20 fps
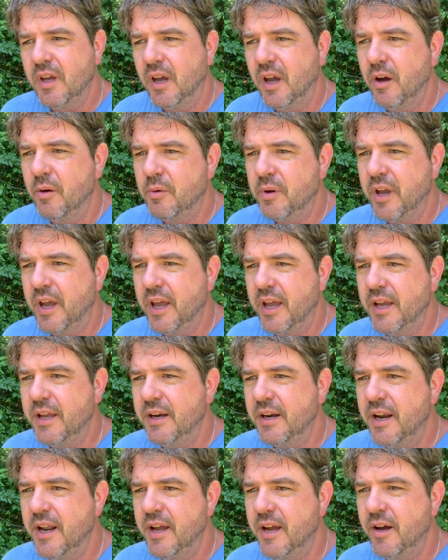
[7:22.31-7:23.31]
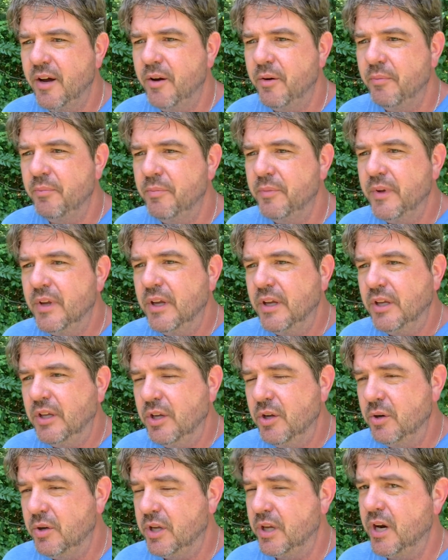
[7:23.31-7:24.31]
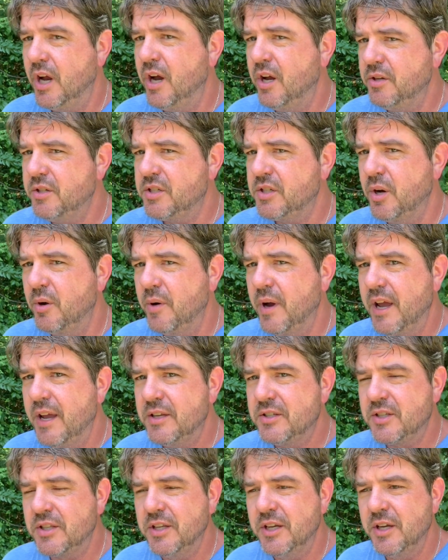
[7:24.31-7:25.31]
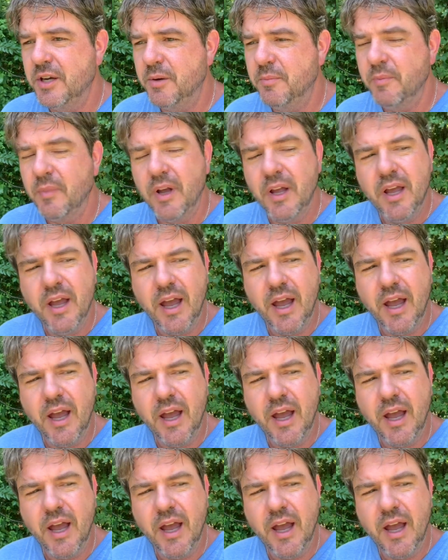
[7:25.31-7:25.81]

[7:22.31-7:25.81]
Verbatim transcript: Okay, now you can also ask them,